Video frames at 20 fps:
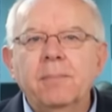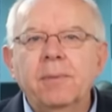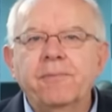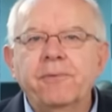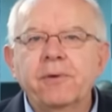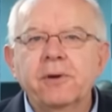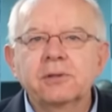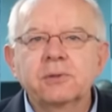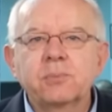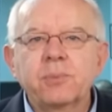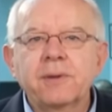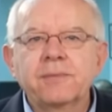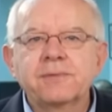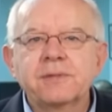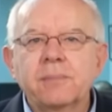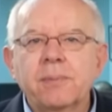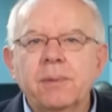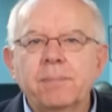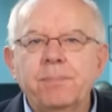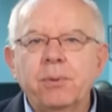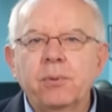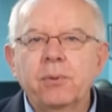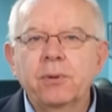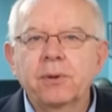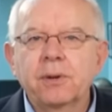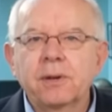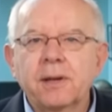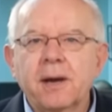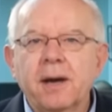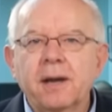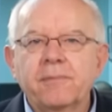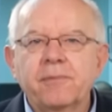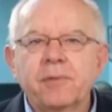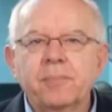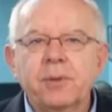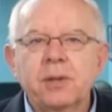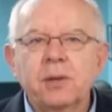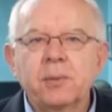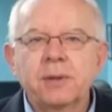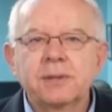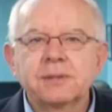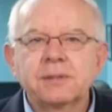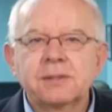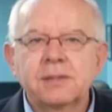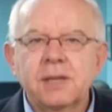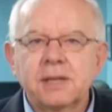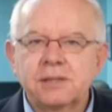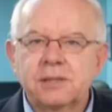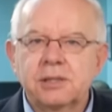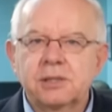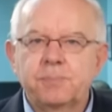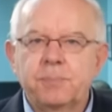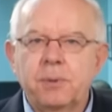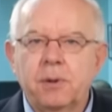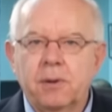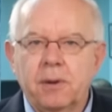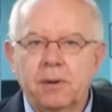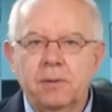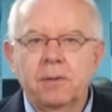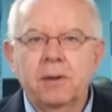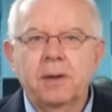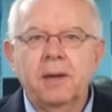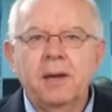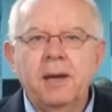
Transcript: But first, we have some important data from the US Census Bureau.